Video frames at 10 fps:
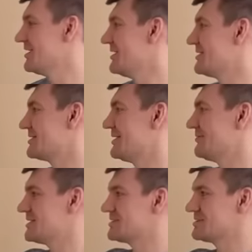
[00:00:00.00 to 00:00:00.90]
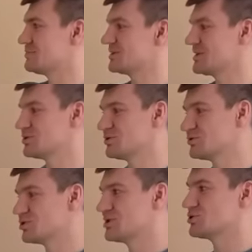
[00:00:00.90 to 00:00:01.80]
I have already prepared a
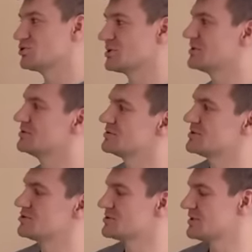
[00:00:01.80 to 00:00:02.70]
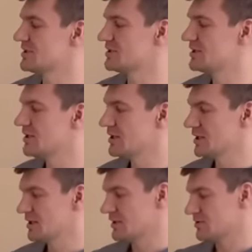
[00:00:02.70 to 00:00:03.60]
drawing for you. Look here.
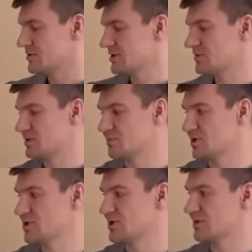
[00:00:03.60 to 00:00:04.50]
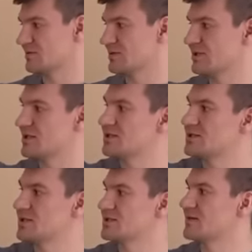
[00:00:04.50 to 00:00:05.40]
These muscles, as you
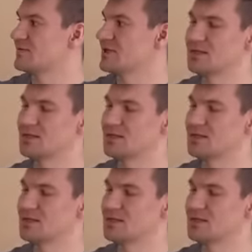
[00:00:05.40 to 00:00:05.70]
guessed, are the